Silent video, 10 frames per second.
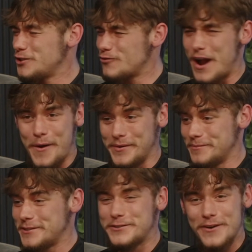drown him
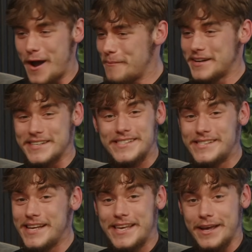straight. I'm gonna
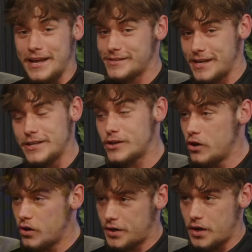stick it. He's gonna
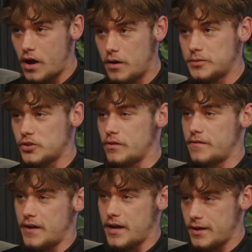look at the Armstrong
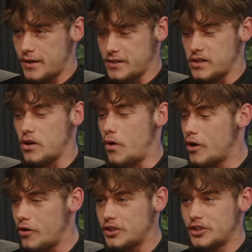fight and he's gonna go, I
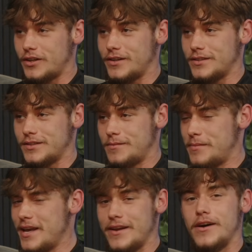got a chance. But
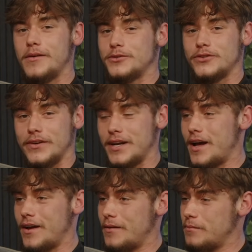he ain't Armstrong.
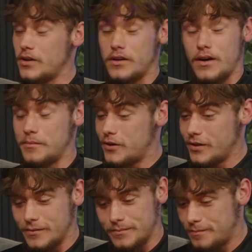Like I'm gonna
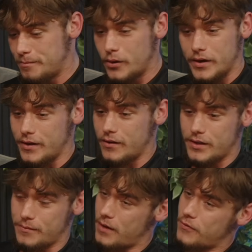put it on
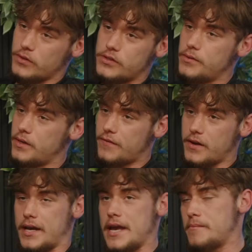him. I've got 2
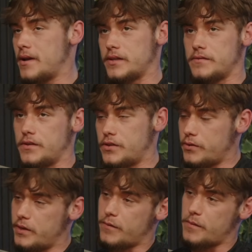different game plans for 2
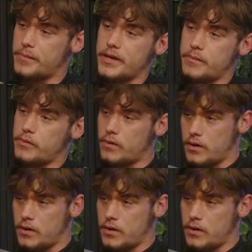different people.